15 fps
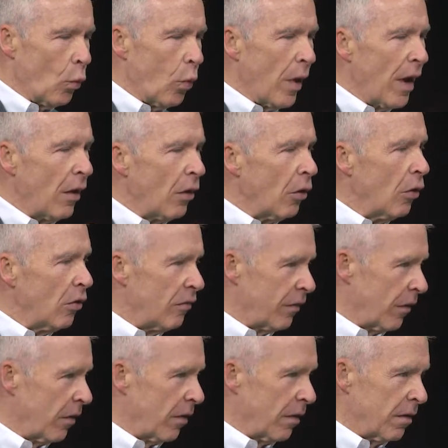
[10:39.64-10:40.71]
well
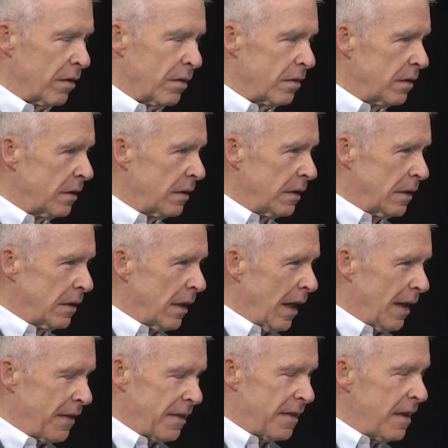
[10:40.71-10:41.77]
over,
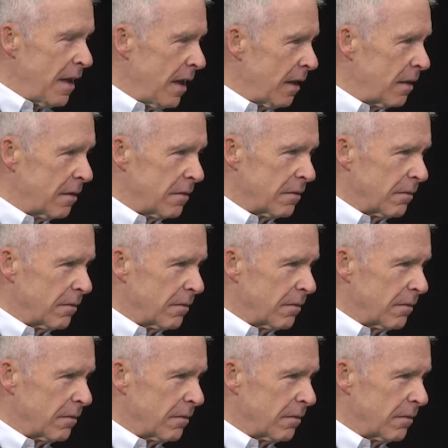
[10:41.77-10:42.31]
I think,